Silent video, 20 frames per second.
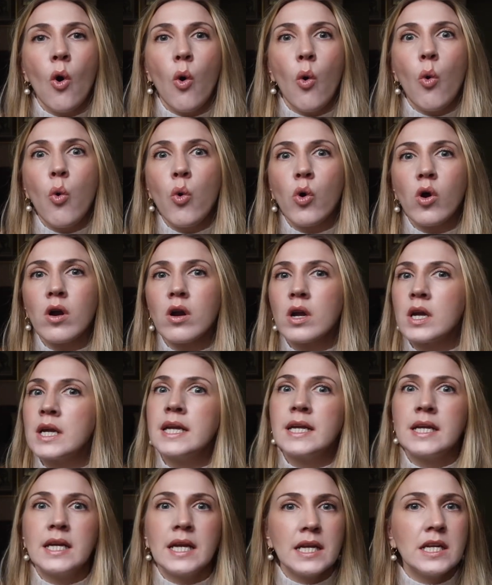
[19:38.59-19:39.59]
or
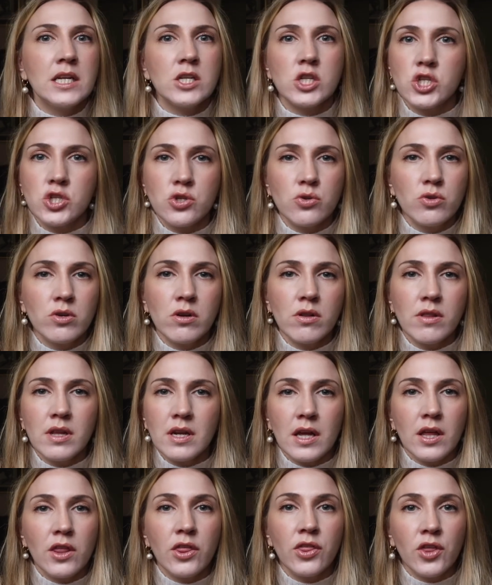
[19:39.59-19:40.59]
get it sooner than
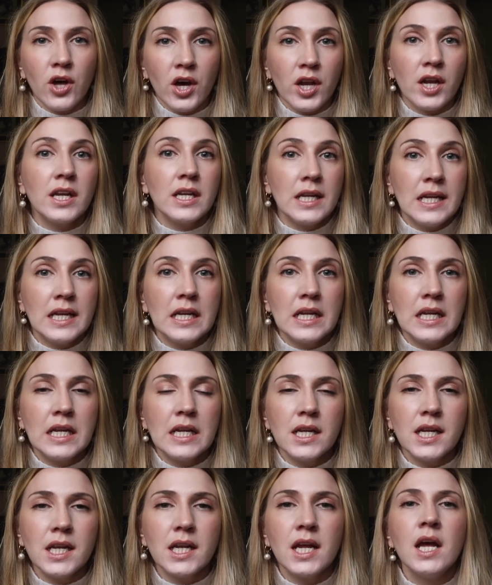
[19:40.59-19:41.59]
I thought I needed
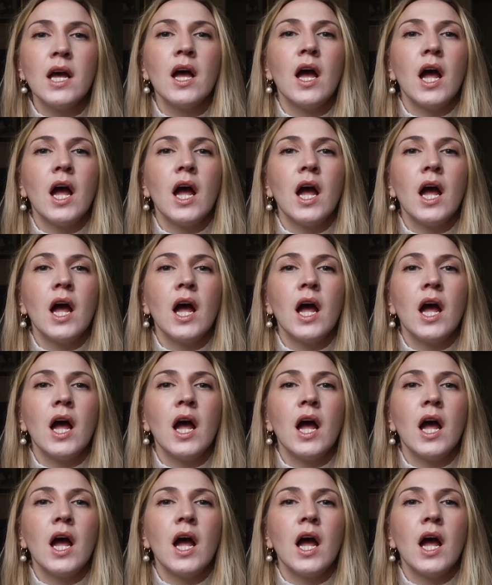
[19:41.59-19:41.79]
it,